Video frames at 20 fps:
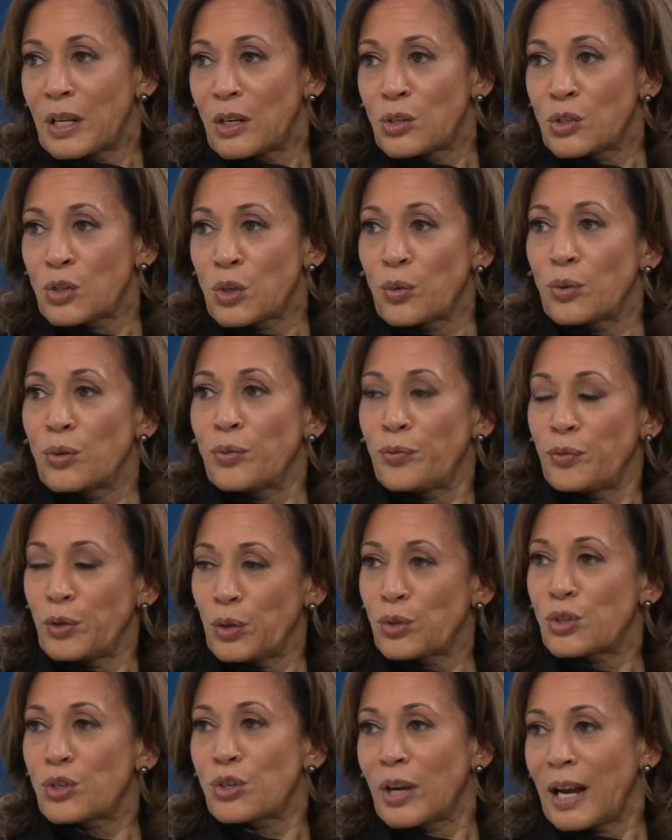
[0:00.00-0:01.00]
So the
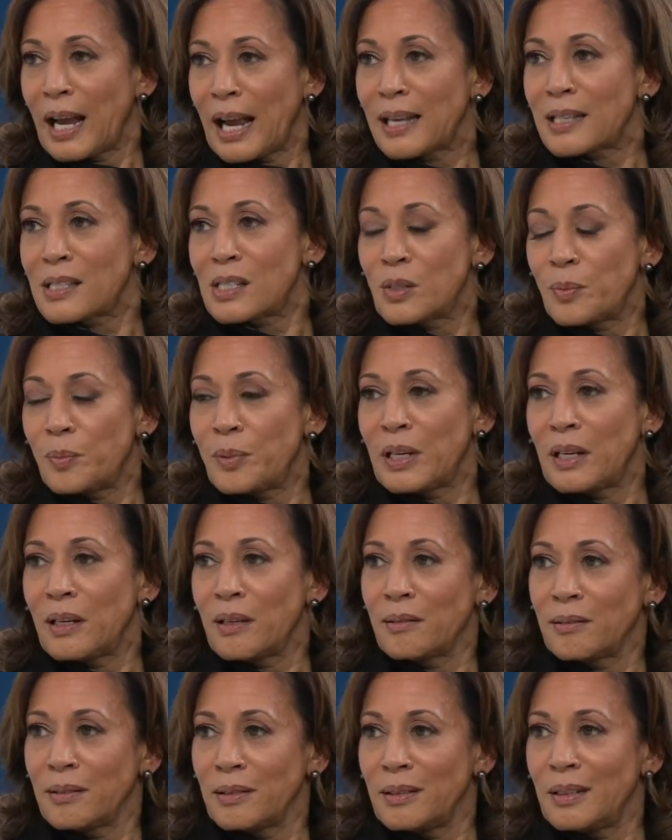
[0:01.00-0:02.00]
future has to
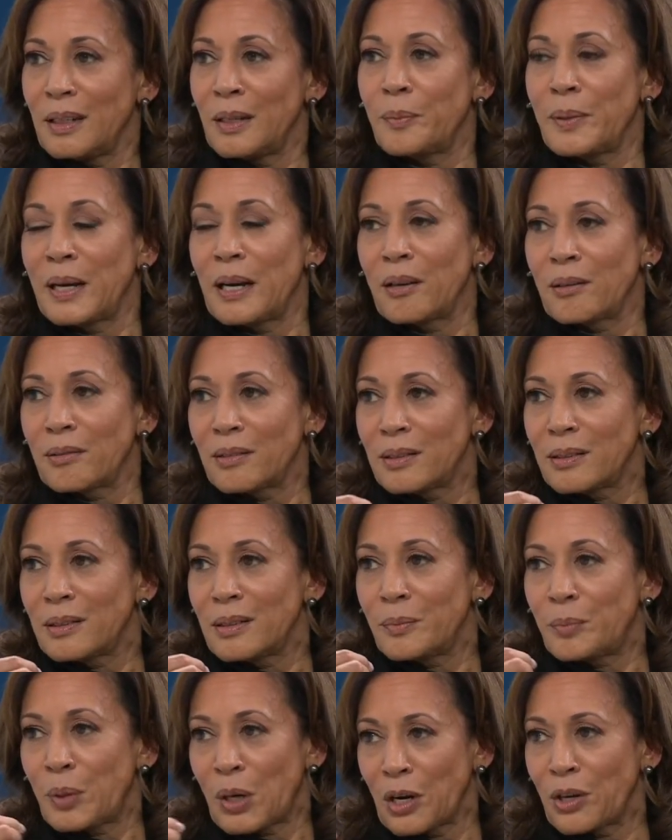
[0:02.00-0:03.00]
be
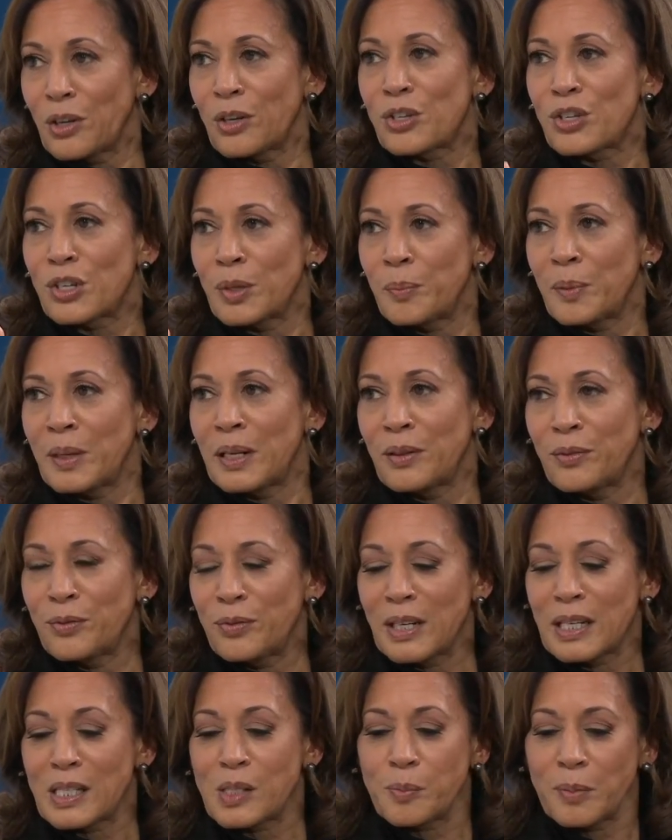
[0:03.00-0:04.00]
about partnership and
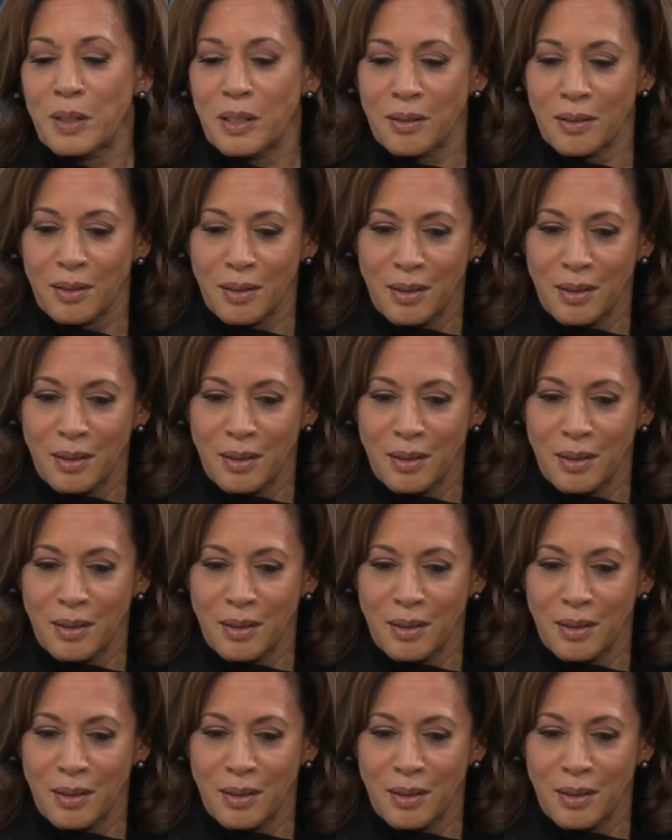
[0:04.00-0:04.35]
investment.